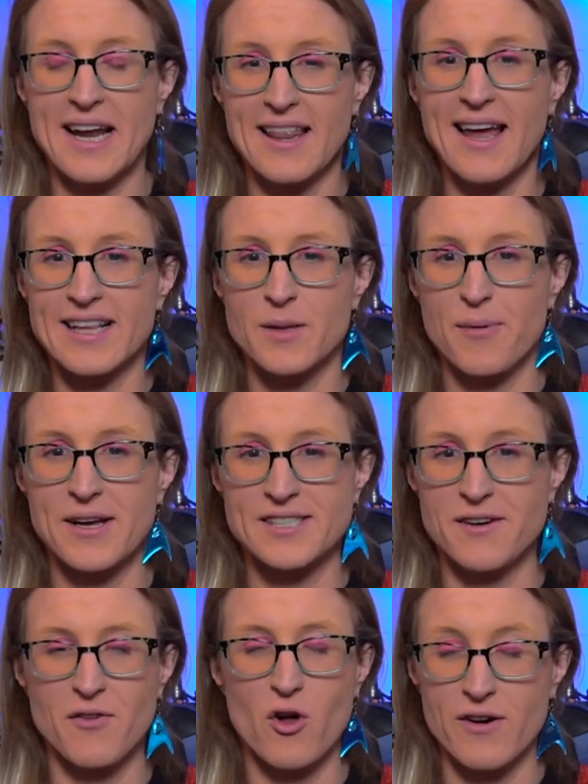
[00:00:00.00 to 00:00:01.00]
I like the
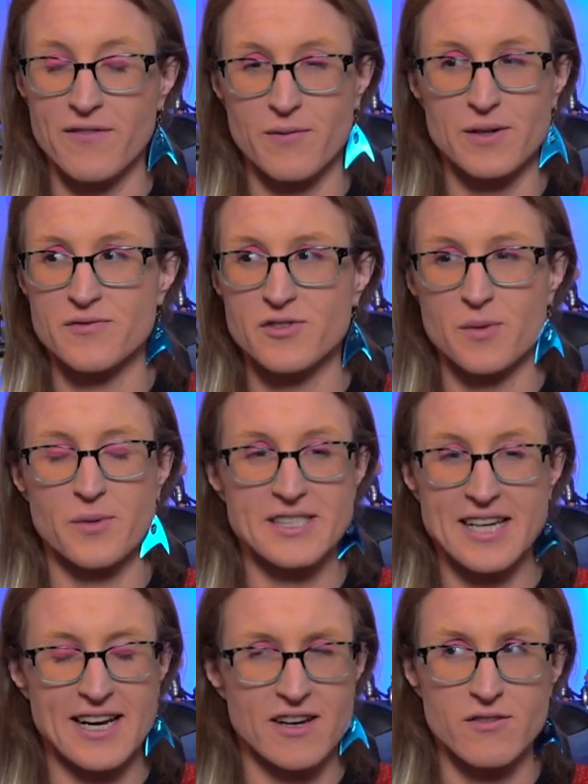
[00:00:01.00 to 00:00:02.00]
president of Vulcan, but for some
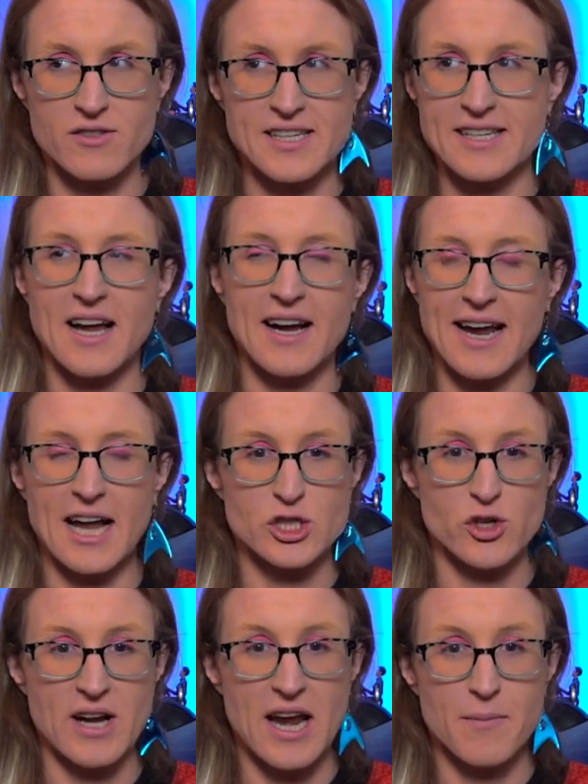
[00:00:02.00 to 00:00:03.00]
reason I did not catch
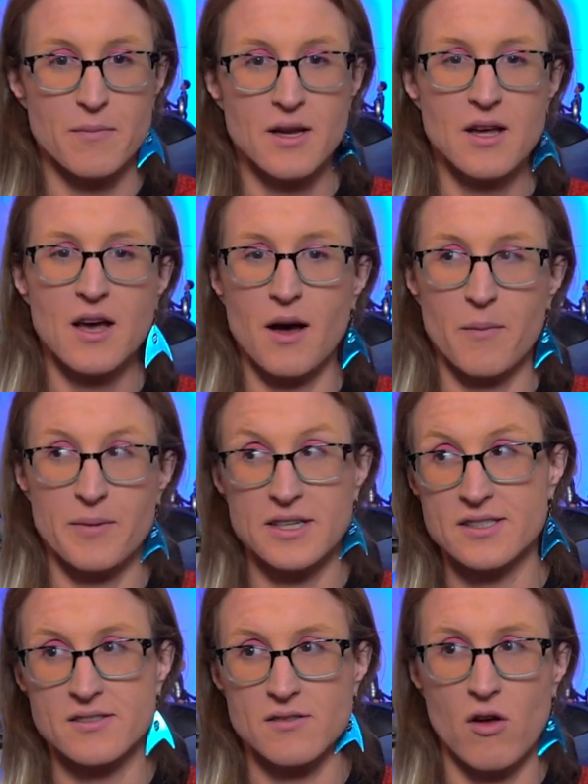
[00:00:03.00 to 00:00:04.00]
her name
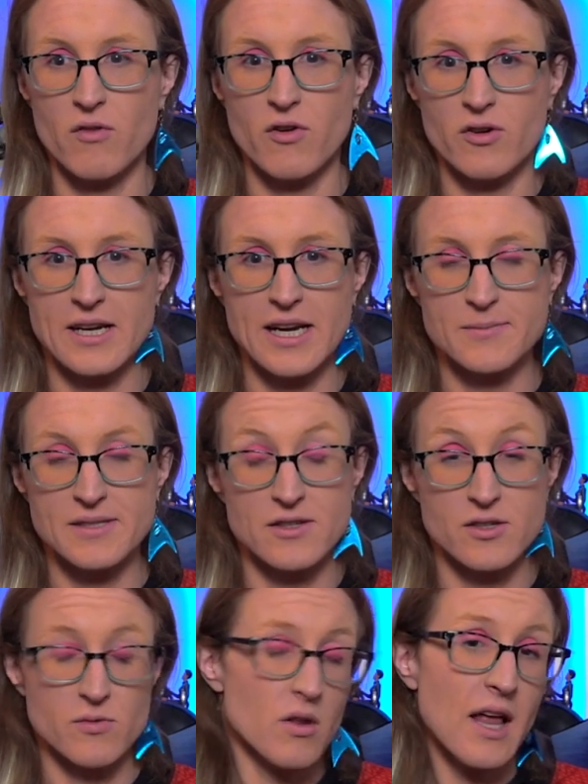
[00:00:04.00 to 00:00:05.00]
because all Vulcan names
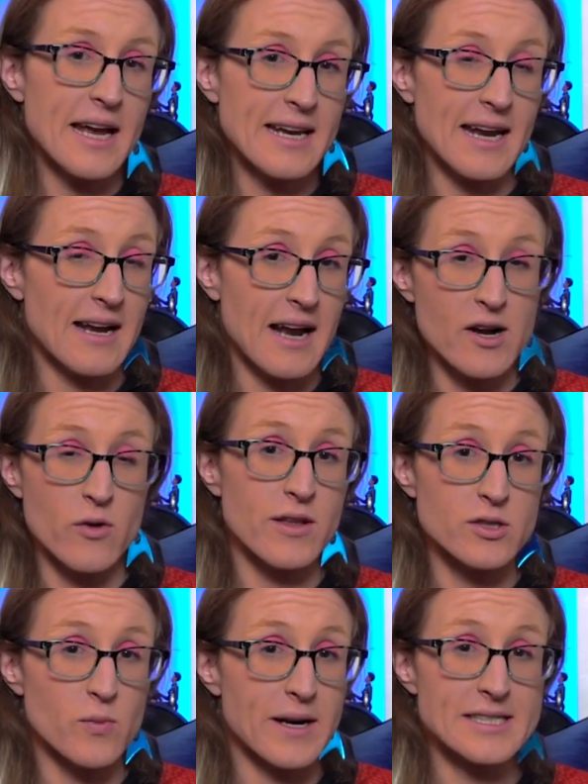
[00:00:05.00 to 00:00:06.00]
sound alike, and I know
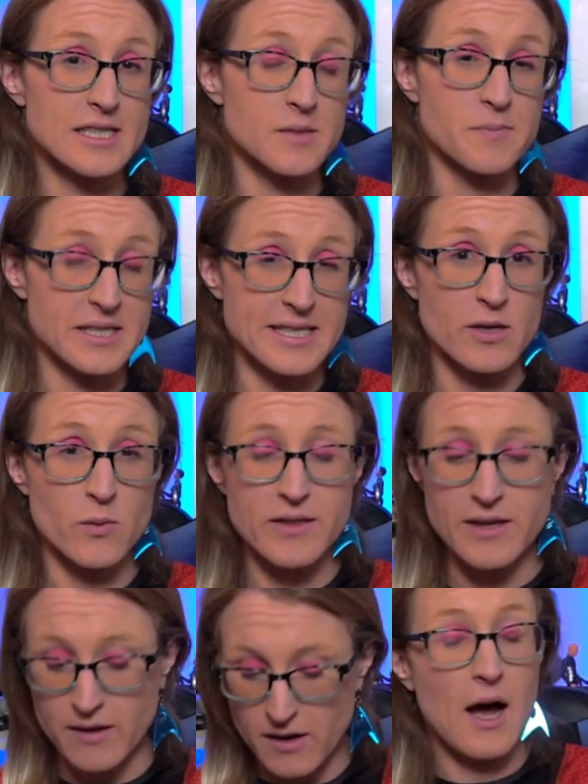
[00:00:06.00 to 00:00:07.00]
that's racist, but deal
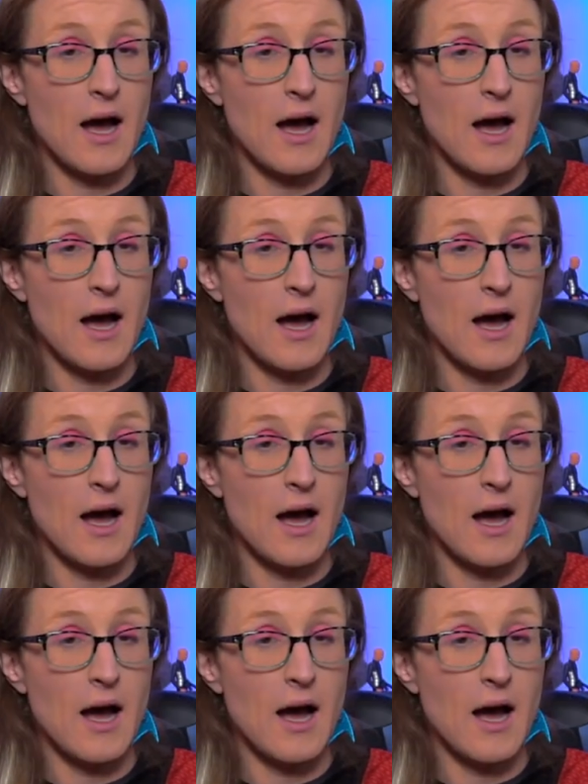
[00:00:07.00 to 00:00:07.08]
with it.